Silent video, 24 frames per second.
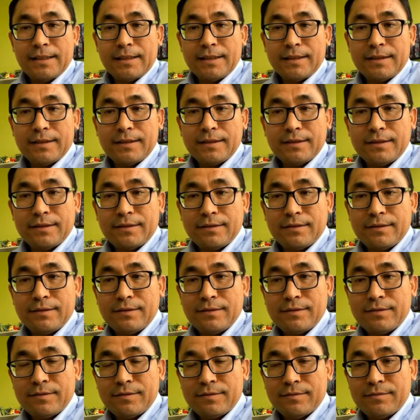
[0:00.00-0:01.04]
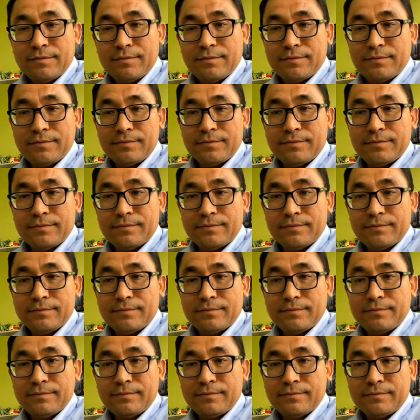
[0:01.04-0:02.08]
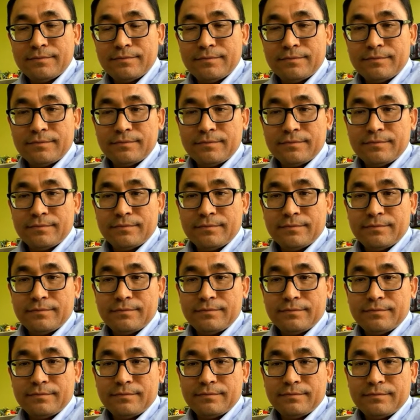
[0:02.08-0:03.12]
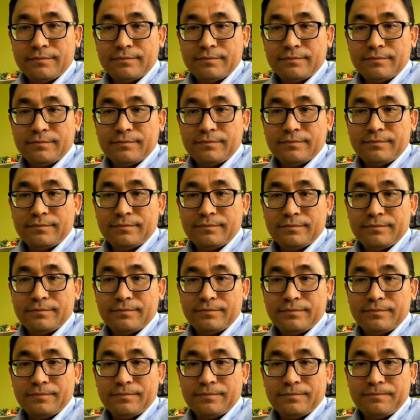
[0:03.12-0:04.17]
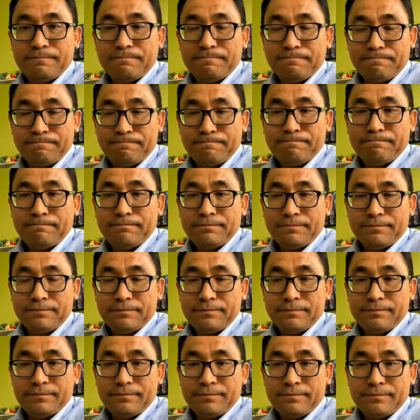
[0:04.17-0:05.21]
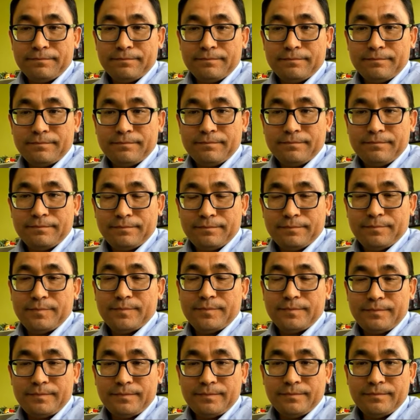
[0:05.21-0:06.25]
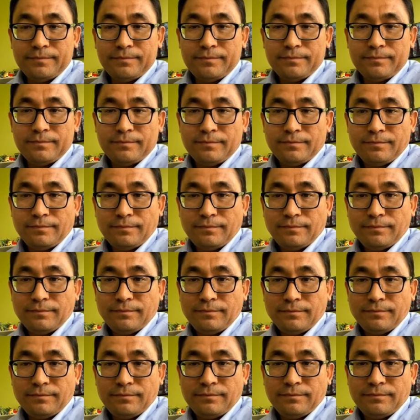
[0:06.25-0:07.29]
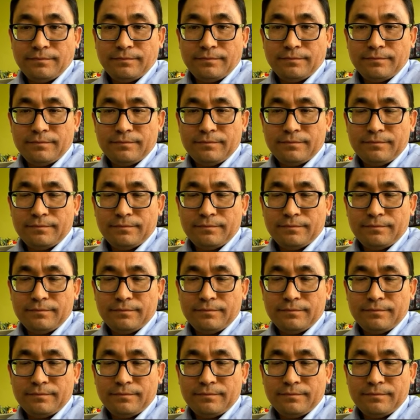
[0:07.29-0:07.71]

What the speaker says: No words are spoken by the person on screen.